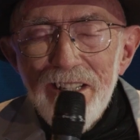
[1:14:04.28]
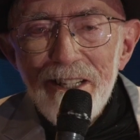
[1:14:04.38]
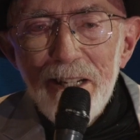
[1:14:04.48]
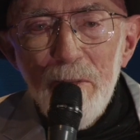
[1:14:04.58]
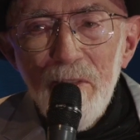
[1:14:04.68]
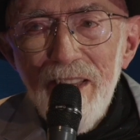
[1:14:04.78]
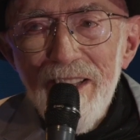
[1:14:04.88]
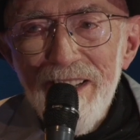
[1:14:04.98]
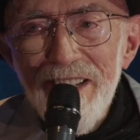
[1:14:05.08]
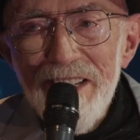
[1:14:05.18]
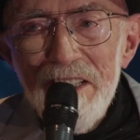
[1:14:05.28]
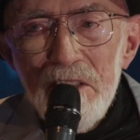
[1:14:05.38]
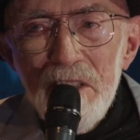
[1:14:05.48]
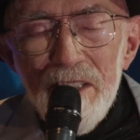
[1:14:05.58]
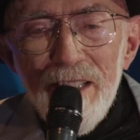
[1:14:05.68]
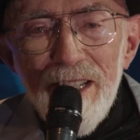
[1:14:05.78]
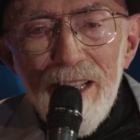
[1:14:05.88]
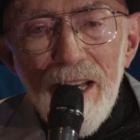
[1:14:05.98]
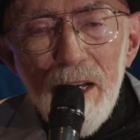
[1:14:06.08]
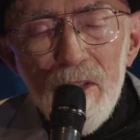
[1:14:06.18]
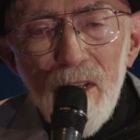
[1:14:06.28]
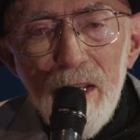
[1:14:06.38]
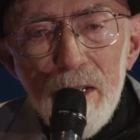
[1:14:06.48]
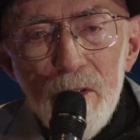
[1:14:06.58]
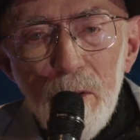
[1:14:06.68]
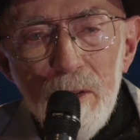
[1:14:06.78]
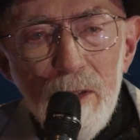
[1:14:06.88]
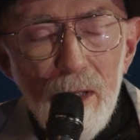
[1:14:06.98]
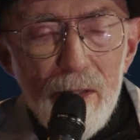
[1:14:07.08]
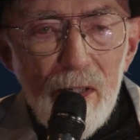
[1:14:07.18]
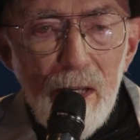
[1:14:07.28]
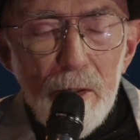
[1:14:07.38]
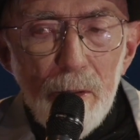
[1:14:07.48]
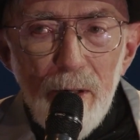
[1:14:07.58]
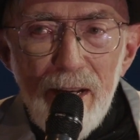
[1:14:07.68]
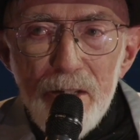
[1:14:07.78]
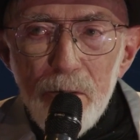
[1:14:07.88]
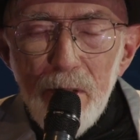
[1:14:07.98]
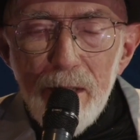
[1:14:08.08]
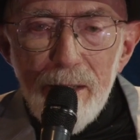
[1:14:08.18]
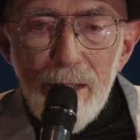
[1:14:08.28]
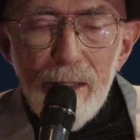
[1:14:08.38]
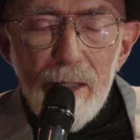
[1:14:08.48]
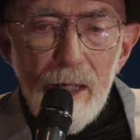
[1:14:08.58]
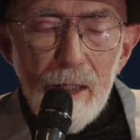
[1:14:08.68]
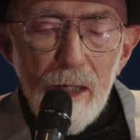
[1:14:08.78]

in the philosophy of science. Yeah, so as an undergraduate at Caltech,